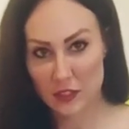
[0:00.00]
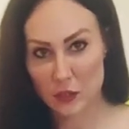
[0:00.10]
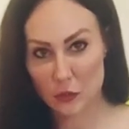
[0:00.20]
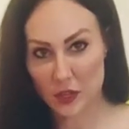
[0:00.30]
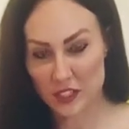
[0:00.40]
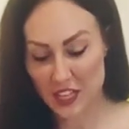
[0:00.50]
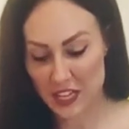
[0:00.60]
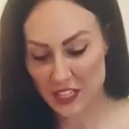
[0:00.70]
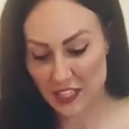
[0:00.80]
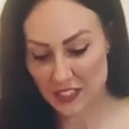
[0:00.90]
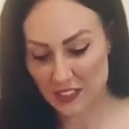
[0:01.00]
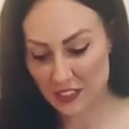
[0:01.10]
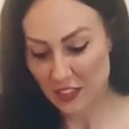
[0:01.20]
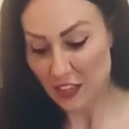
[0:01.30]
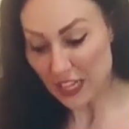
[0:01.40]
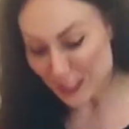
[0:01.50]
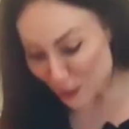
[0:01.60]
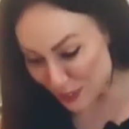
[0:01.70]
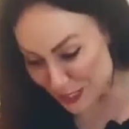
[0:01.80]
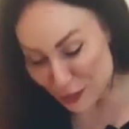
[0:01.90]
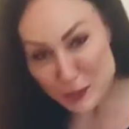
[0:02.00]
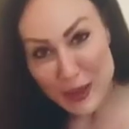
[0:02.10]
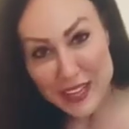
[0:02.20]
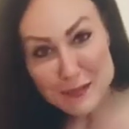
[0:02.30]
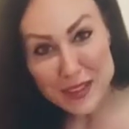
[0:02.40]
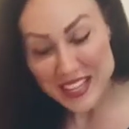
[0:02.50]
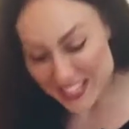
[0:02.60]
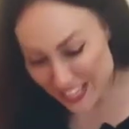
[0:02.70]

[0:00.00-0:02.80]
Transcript: He'll go to take it. As soon as he looks back at me,